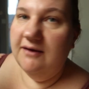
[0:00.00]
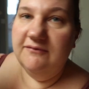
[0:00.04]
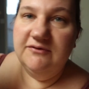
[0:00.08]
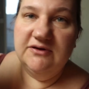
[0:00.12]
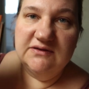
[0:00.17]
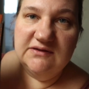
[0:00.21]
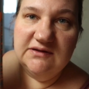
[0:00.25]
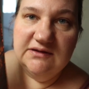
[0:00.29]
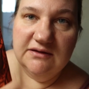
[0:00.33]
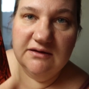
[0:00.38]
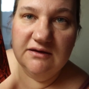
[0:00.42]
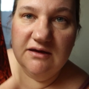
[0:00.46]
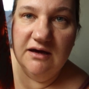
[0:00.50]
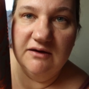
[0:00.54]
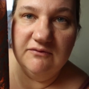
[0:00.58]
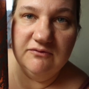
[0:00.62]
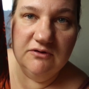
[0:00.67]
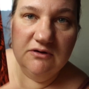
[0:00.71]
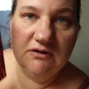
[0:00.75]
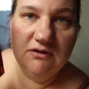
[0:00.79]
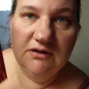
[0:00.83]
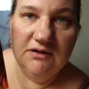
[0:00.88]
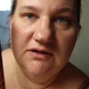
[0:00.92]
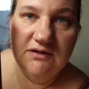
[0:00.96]
Obviously the
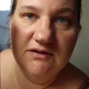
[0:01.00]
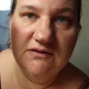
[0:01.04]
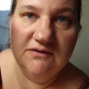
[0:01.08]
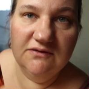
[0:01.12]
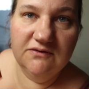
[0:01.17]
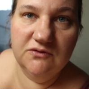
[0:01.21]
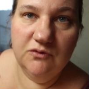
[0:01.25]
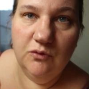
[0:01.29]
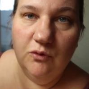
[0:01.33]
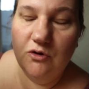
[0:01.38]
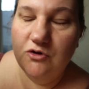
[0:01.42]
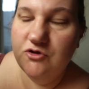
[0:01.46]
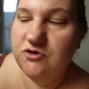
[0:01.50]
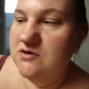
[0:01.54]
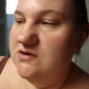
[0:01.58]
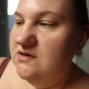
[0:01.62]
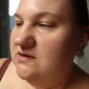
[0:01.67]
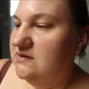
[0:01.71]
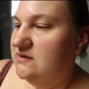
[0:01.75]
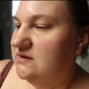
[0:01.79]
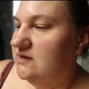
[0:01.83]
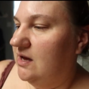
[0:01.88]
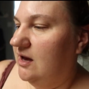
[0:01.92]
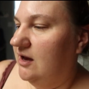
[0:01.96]
cover is
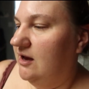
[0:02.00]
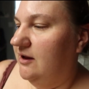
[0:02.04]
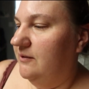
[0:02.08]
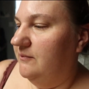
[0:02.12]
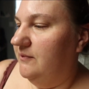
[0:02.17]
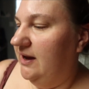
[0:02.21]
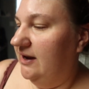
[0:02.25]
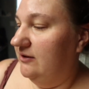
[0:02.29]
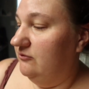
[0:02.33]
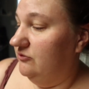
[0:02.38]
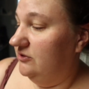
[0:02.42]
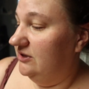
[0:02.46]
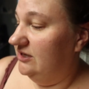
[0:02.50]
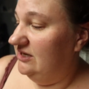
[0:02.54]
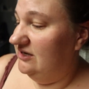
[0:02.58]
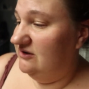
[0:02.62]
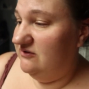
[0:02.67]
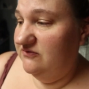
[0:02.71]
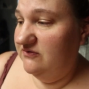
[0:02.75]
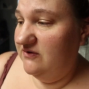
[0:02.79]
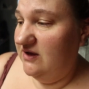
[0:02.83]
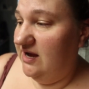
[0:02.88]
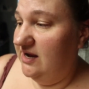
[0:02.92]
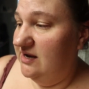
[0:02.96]
gorgeous. Um, I really need
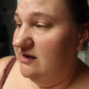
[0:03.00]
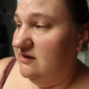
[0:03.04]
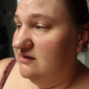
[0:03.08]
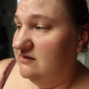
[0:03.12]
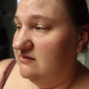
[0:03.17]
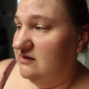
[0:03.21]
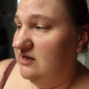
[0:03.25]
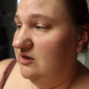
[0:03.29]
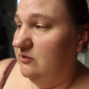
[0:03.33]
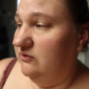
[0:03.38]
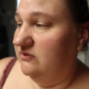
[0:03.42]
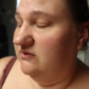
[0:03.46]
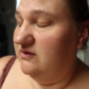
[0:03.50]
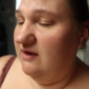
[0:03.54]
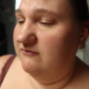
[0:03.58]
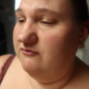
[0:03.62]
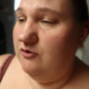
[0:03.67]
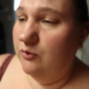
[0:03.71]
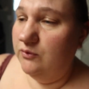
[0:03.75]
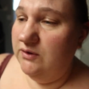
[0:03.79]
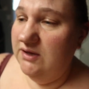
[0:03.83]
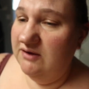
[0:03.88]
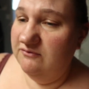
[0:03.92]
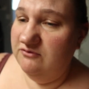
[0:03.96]
to find the sequels. I've
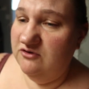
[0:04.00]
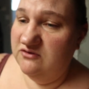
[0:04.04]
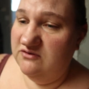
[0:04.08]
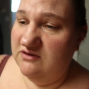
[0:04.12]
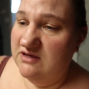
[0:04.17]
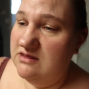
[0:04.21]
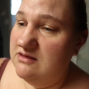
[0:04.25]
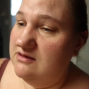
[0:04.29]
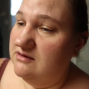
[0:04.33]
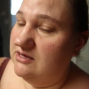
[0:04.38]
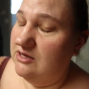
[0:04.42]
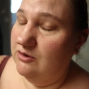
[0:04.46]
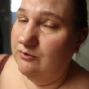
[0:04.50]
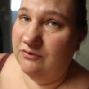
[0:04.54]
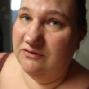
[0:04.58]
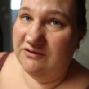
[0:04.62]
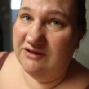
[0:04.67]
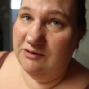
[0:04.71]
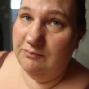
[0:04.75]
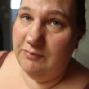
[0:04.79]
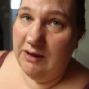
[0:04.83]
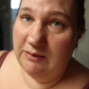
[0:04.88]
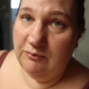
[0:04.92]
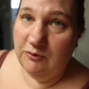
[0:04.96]
only ever seen the sequels
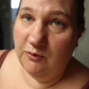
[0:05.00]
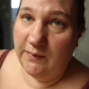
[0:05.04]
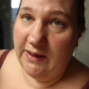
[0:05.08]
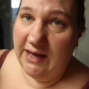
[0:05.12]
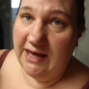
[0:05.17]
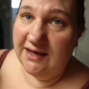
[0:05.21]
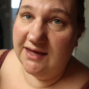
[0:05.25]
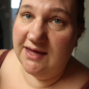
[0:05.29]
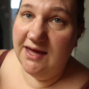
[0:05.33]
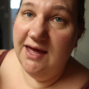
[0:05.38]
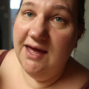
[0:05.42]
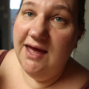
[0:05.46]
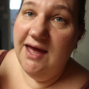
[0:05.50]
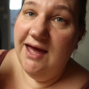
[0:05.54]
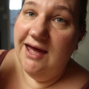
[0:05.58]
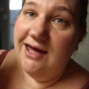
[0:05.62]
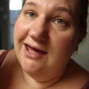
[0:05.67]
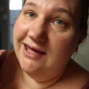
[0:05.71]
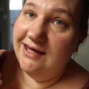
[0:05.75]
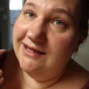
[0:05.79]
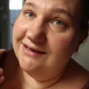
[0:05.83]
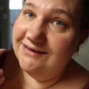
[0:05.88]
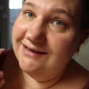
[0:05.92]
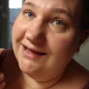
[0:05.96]
in paperback
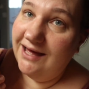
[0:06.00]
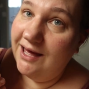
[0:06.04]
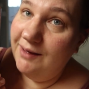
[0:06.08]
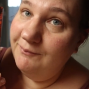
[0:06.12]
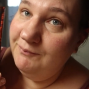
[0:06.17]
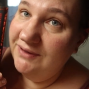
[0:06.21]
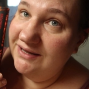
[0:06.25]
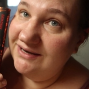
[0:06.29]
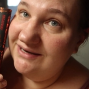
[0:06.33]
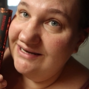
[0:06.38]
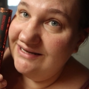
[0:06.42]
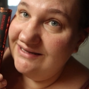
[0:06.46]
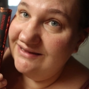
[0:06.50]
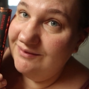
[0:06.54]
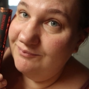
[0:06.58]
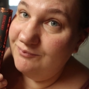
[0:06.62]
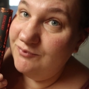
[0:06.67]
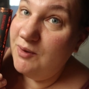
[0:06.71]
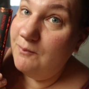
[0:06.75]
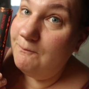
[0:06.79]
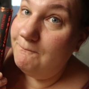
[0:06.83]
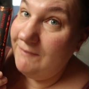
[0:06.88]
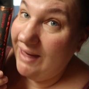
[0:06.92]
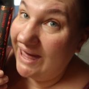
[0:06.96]
and I'm gonna need
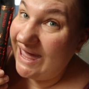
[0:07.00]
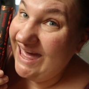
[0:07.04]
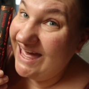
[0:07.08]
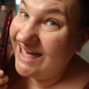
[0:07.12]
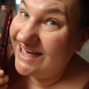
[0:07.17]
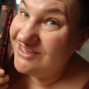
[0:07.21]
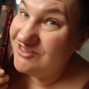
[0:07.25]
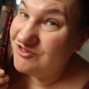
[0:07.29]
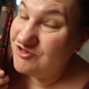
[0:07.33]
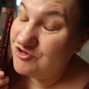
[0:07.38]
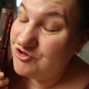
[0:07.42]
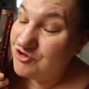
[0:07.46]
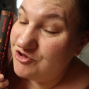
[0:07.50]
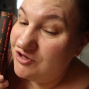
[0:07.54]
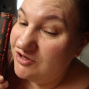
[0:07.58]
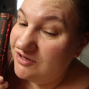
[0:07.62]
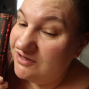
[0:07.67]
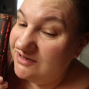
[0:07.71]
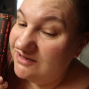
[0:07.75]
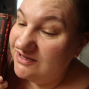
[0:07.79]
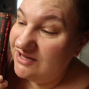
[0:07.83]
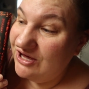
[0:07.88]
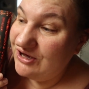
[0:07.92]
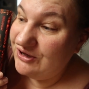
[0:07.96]
them to match
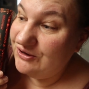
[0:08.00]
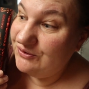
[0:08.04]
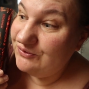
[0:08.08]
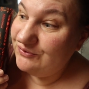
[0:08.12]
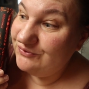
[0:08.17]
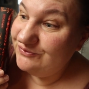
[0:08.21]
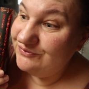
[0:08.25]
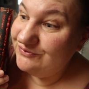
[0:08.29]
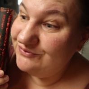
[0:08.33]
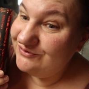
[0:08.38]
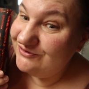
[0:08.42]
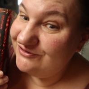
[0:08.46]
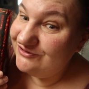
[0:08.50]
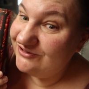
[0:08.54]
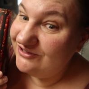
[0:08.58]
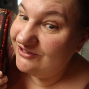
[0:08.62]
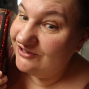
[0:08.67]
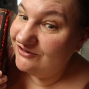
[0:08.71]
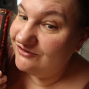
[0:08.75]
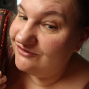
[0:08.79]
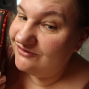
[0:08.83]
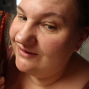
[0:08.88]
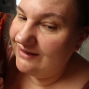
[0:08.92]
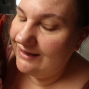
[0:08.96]
though. So
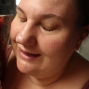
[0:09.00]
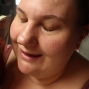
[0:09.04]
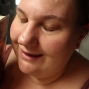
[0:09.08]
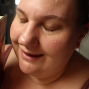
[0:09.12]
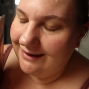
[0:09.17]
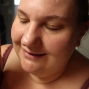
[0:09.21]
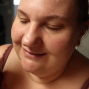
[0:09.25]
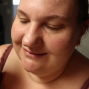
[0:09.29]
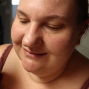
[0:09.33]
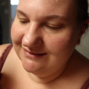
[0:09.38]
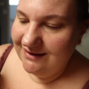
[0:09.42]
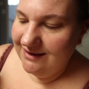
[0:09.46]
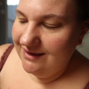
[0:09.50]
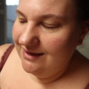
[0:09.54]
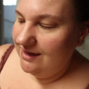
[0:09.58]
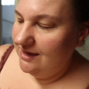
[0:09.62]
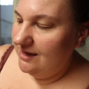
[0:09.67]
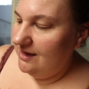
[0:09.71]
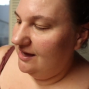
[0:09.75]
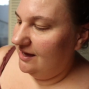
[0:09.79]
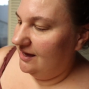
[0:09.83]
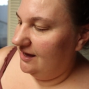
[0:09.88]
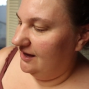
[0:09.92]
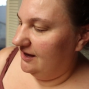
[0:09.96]
there's that.
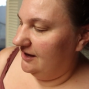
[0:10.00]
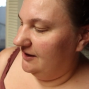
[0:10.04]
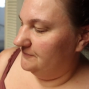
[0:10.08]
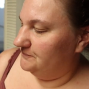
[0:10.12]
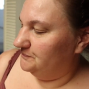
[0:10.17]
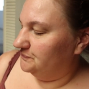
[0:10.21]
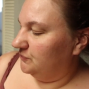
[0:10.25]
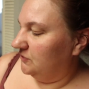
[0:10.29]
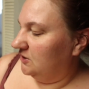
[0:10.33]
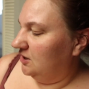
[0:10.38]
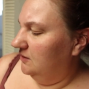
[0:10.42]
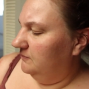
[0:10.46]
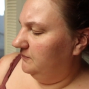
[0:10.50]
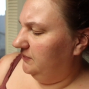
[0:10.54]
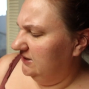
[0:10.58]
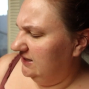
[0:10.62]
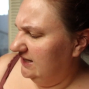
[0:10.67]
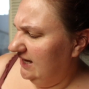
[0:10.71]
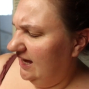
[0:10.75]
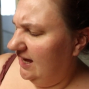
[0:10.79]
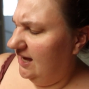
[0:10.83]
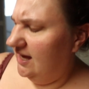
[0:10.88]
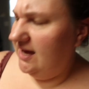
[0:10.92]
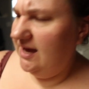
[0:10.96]
Um, but
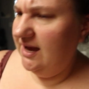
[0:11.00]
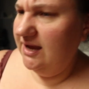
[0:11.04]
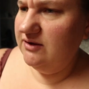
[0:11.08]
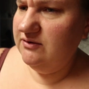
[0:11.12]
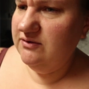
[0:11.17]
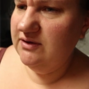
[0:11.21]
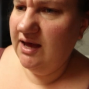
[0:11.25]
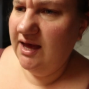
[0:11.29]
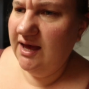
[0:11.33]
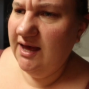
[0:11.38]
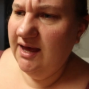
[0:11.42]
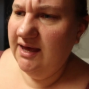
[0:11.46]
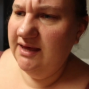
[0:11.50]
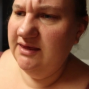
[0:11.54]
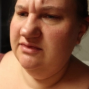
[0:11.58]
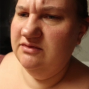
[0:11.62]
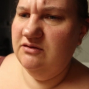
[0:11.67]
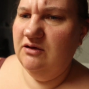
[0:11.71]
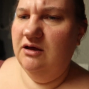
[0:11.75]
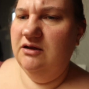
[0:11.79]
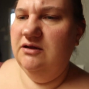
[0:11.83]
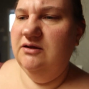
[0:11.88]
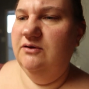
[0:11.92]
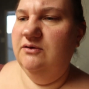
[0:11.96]
yeah, I, I
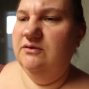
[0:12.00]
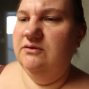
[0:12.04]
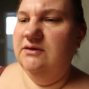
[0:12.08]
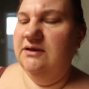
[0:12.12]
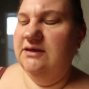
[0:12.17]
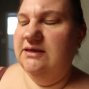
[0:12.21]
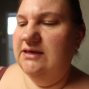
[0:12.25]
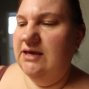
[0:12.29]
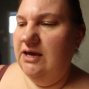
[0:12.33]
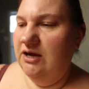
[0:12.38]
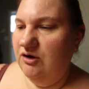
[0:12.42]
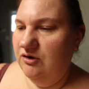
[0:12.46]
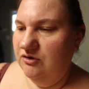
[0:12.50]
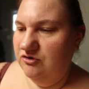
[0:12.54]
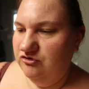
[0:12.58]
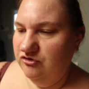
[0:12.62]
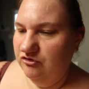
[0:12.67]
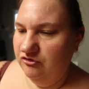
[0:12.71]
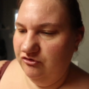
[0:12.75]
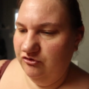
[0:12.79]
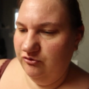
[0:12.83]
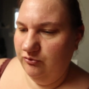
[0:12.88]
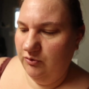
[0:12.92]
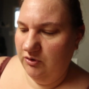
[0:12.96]
thought the
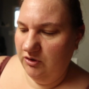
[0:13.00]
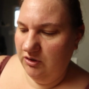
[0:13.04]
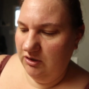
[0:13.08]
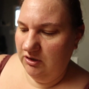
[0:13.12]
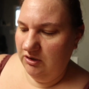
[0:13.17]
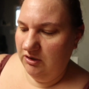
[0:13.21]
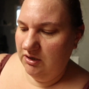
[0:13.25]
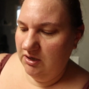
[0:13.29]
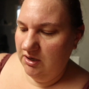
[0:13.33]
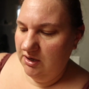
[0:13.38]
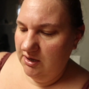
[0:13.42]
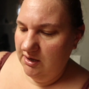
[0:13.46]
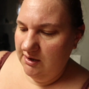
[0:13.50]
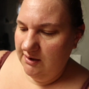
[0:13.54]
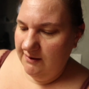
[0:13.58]
characters were